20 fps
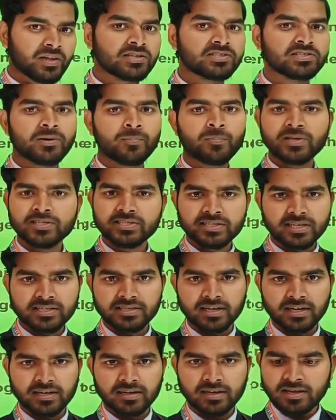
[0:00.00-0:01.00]
Examples
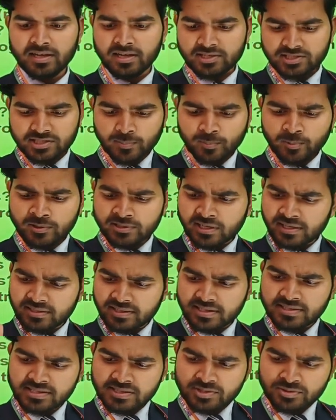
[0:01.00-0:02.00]
kaskata. Suppose that
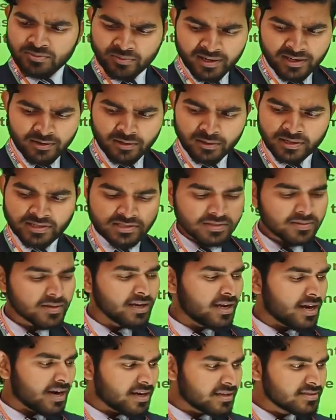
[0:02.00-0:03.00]
this is one organism
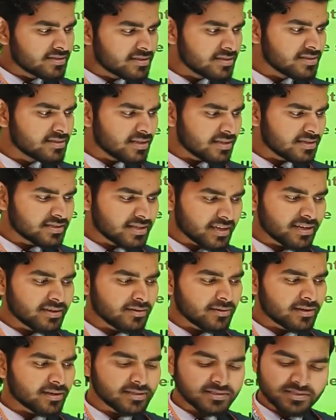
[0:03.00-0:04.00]
and this is the second
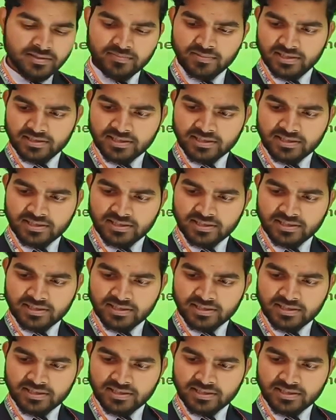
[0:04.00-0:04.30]
organism.